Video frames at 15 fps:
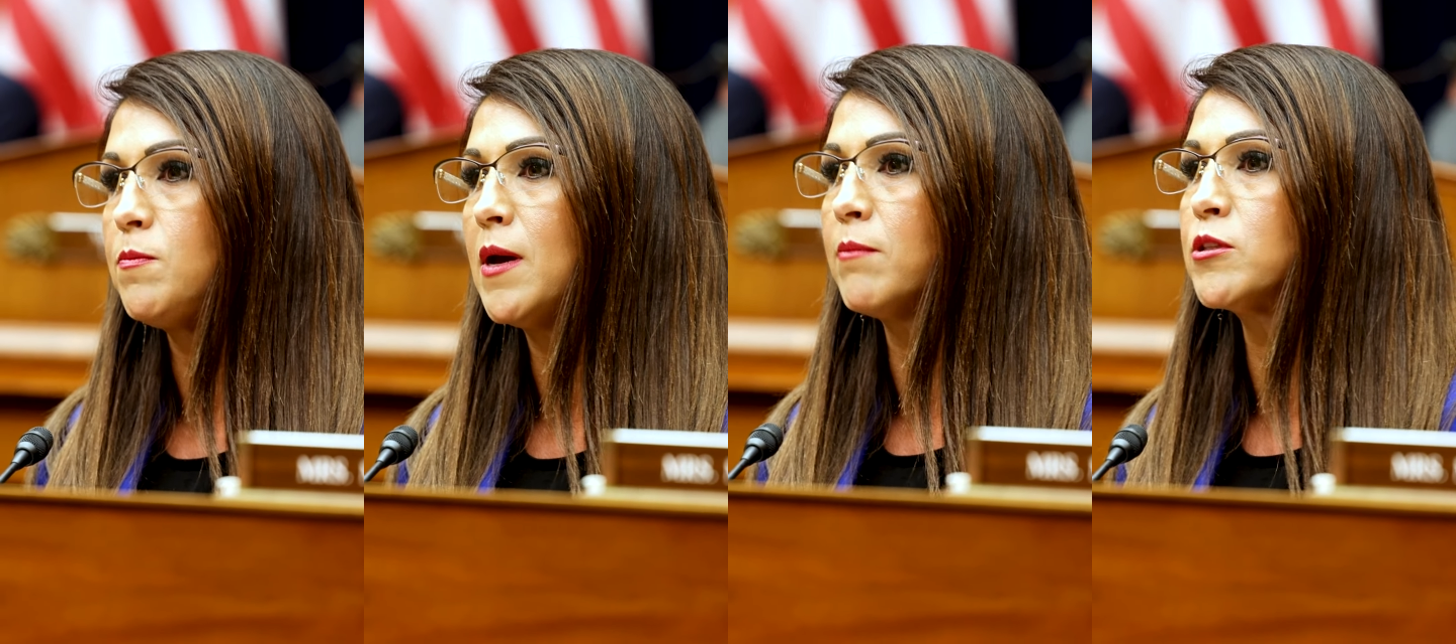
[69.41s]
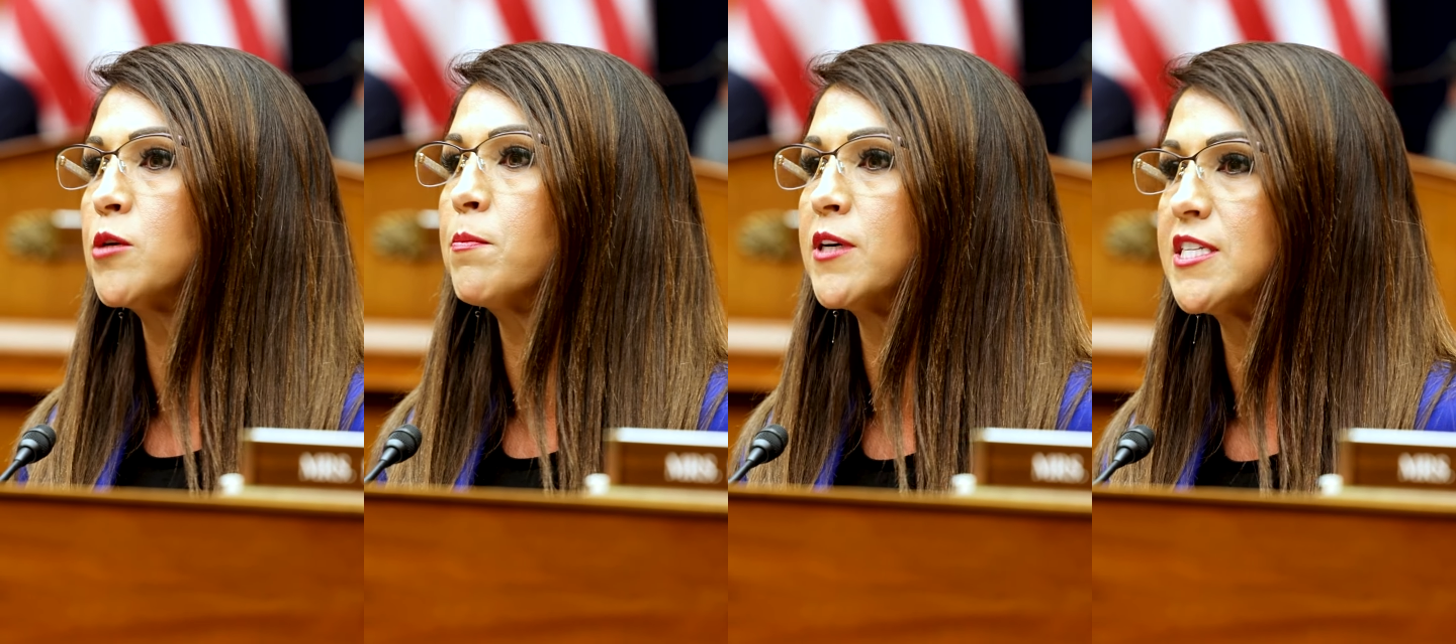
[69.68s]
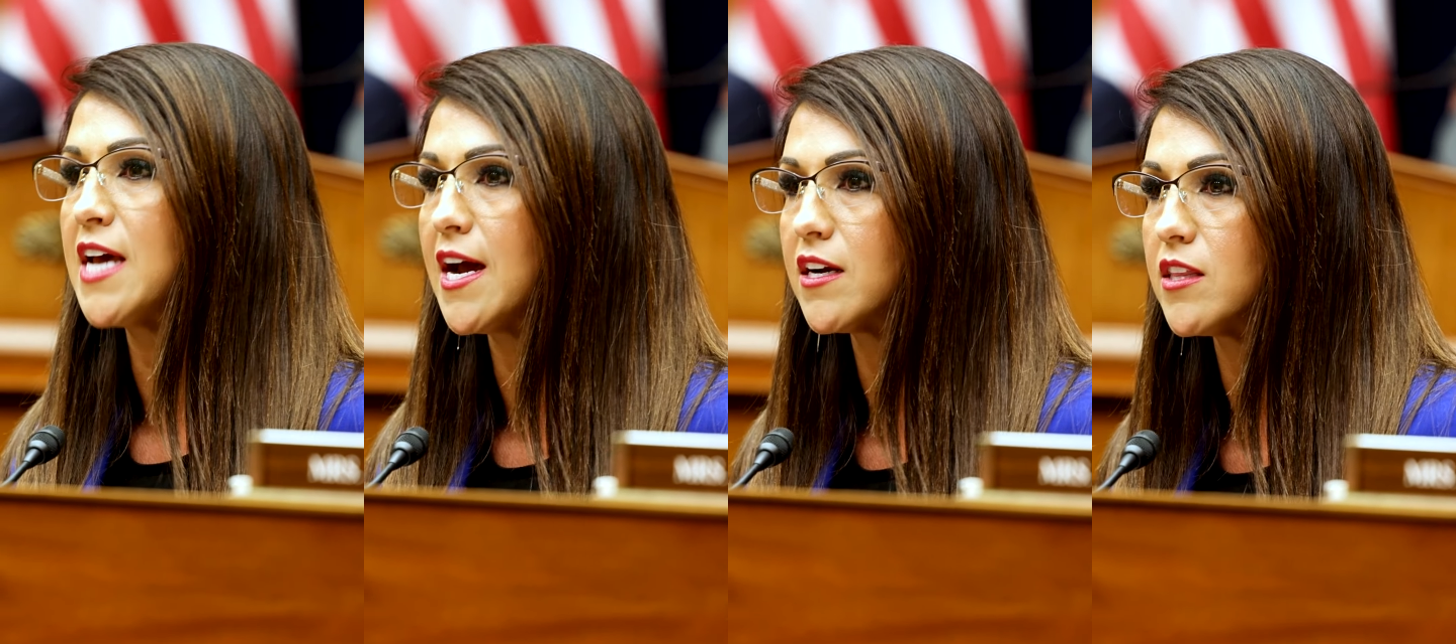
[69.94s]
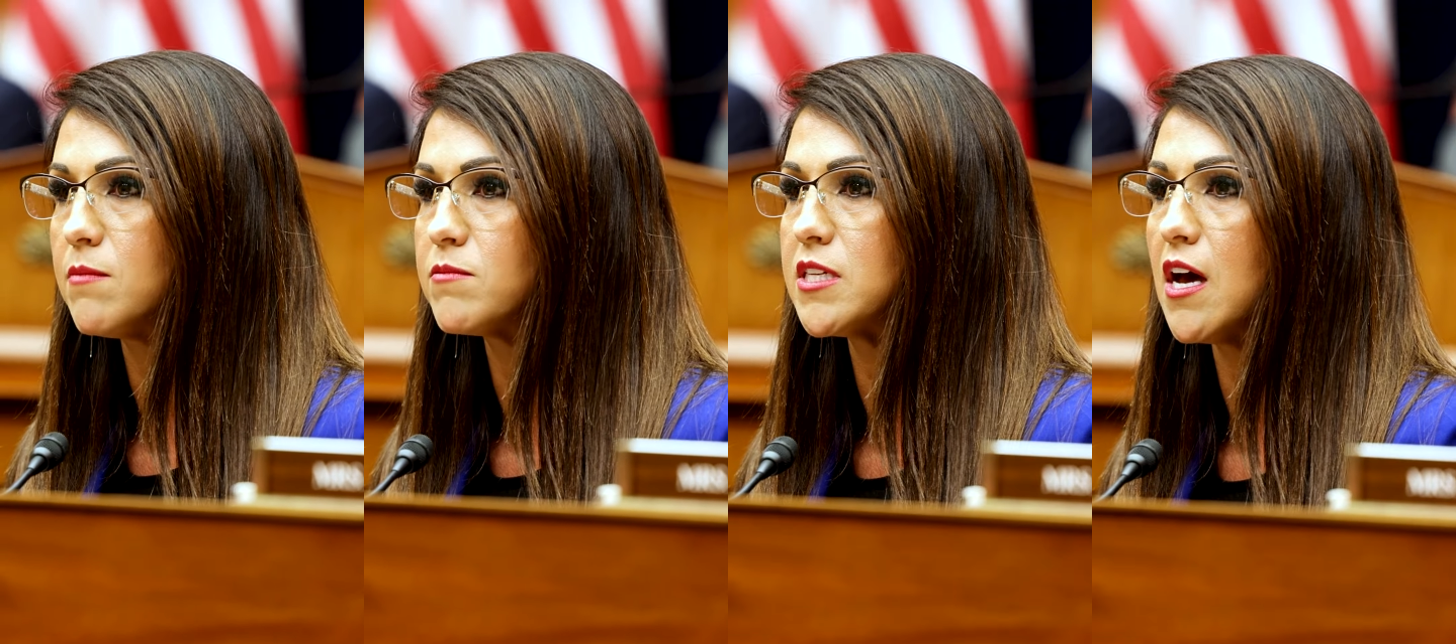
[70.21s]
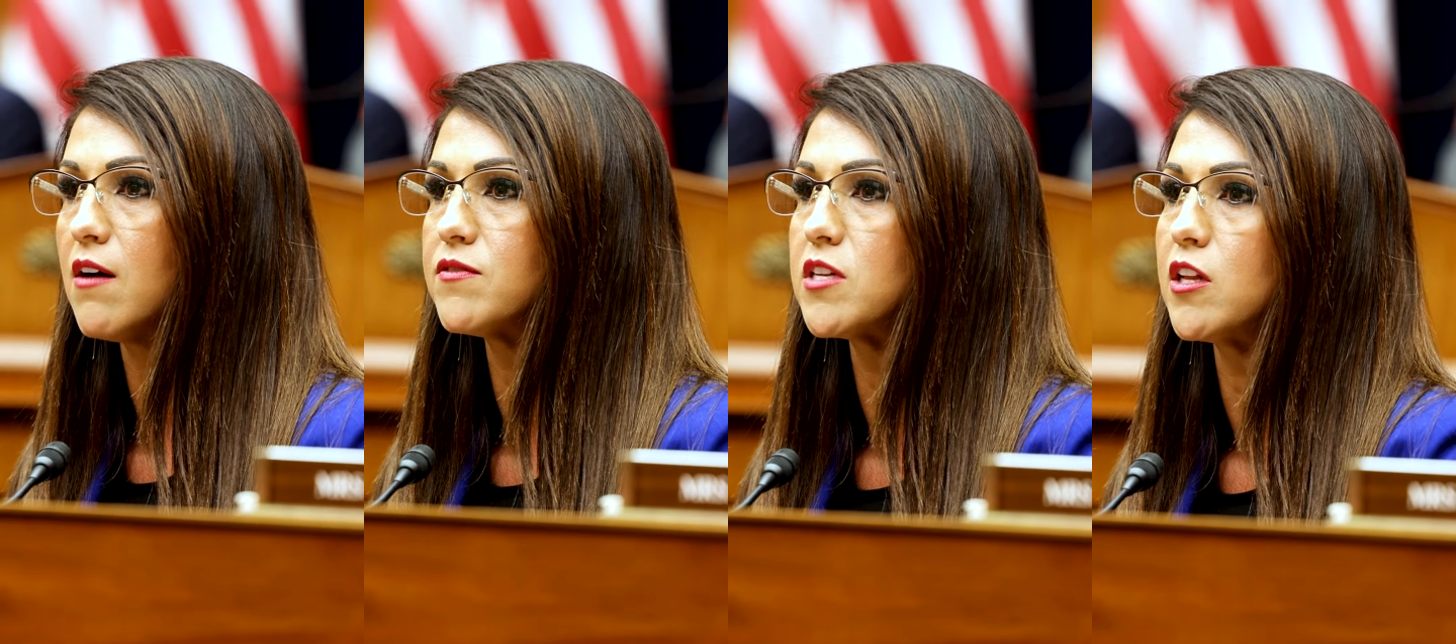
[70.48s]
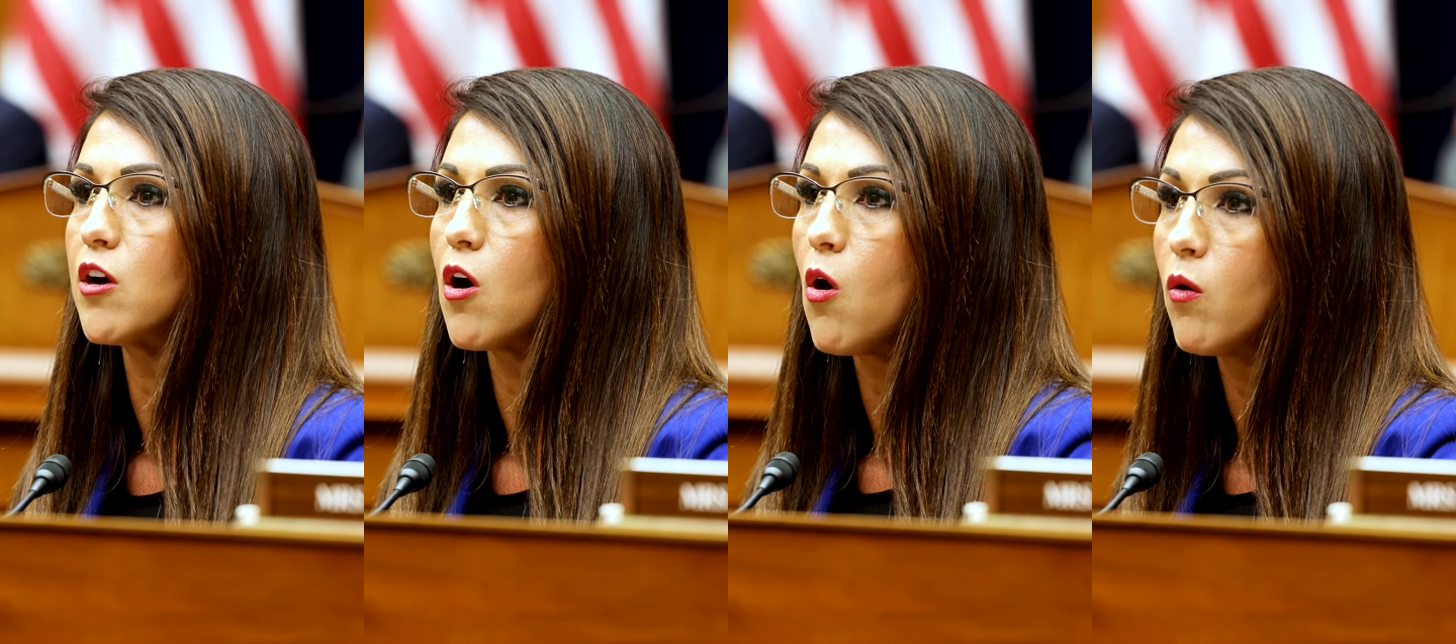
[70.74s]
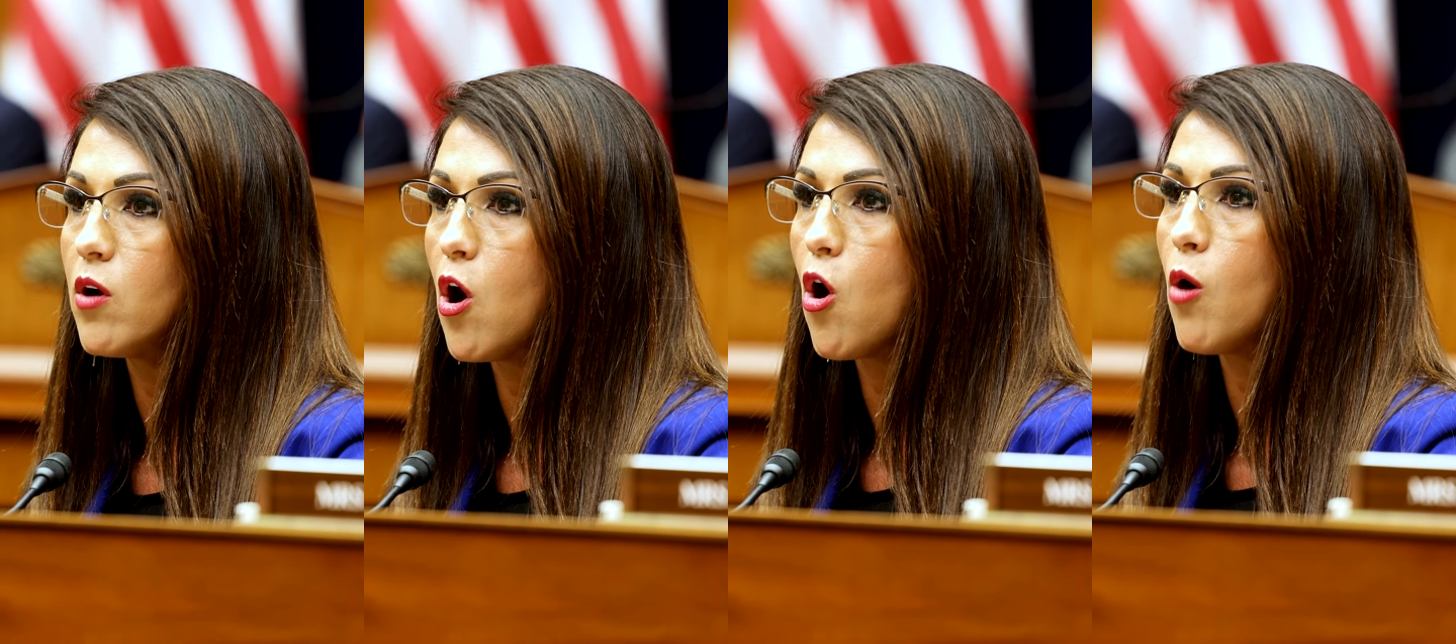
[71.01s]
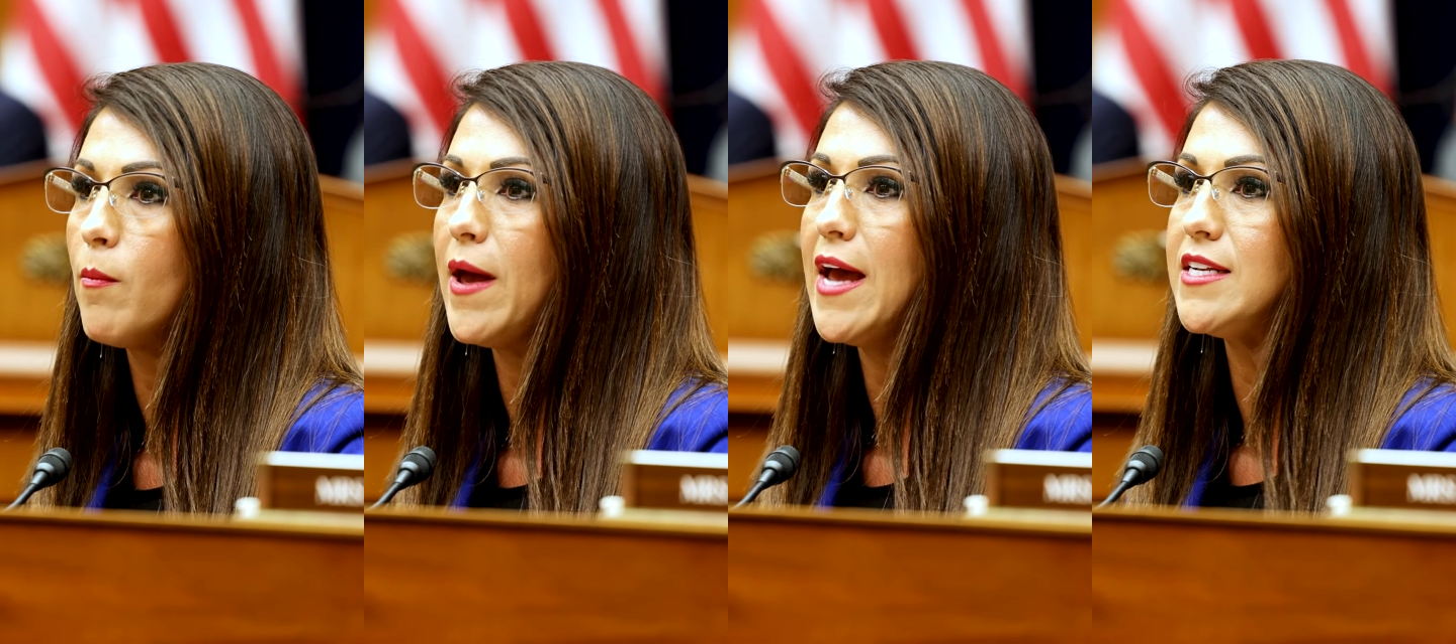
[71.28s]
to be able to protect themselves in their own
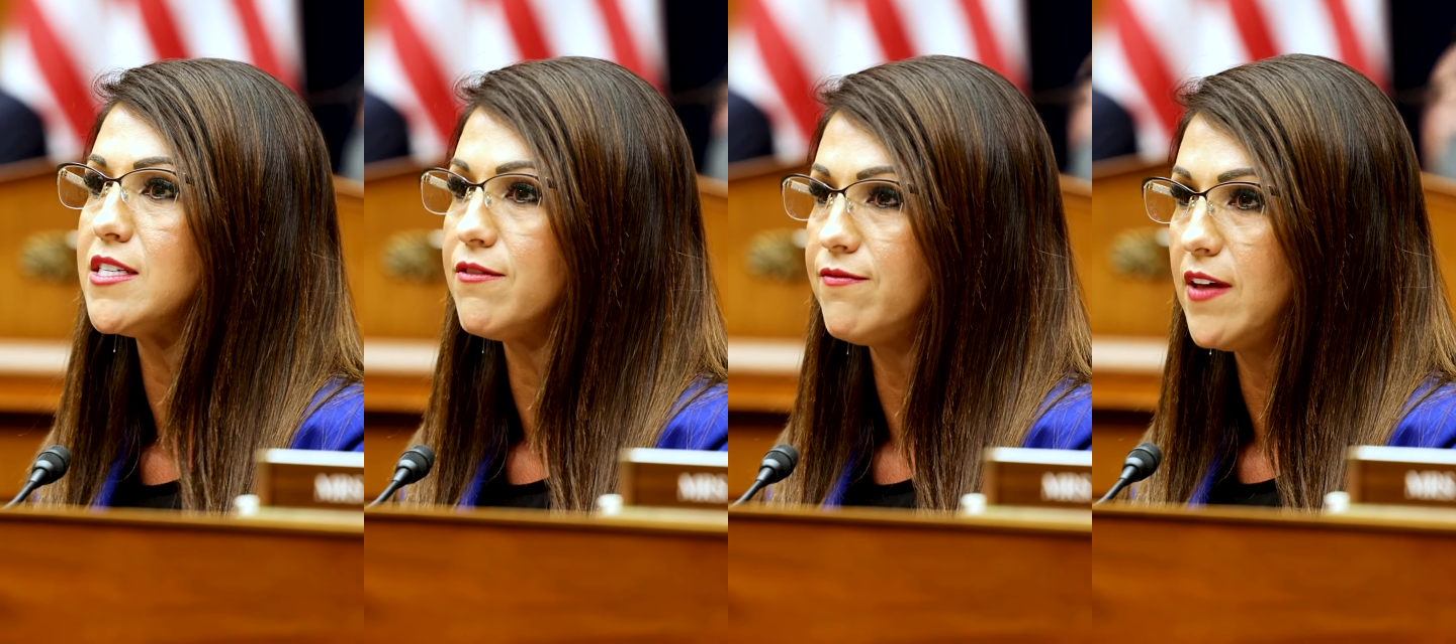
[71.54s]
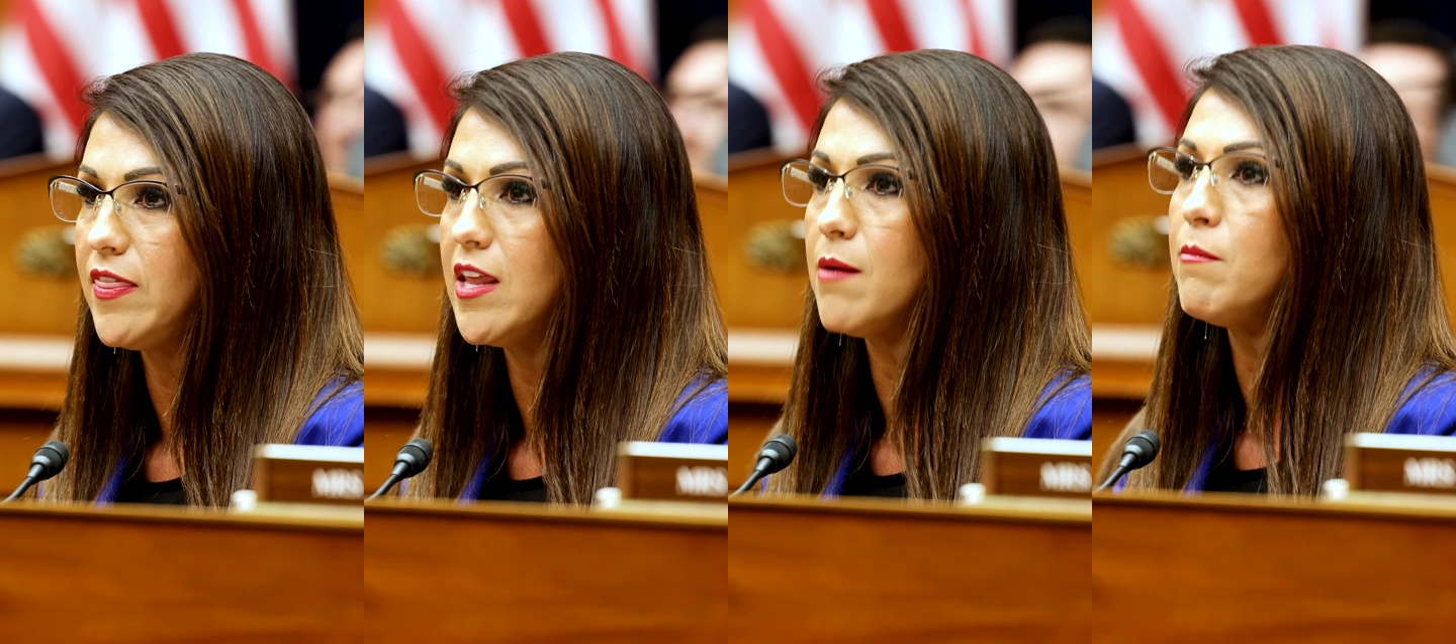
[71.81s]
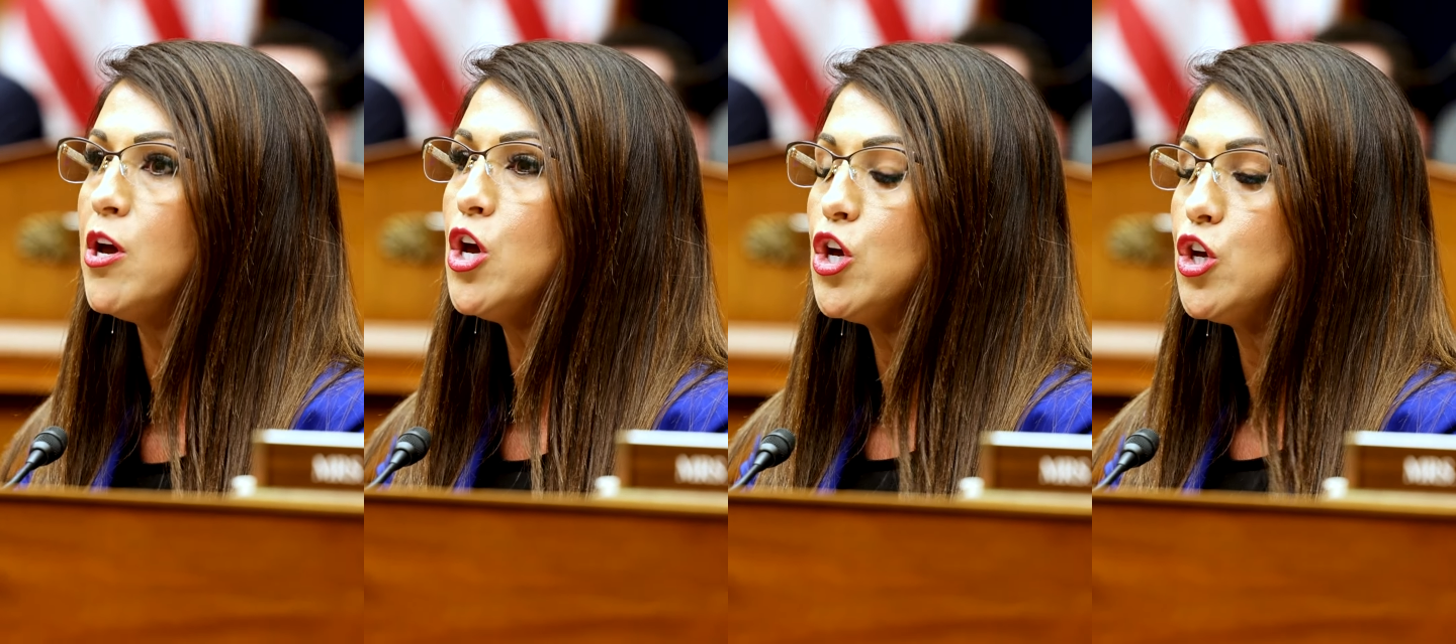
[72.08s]
home and defend them.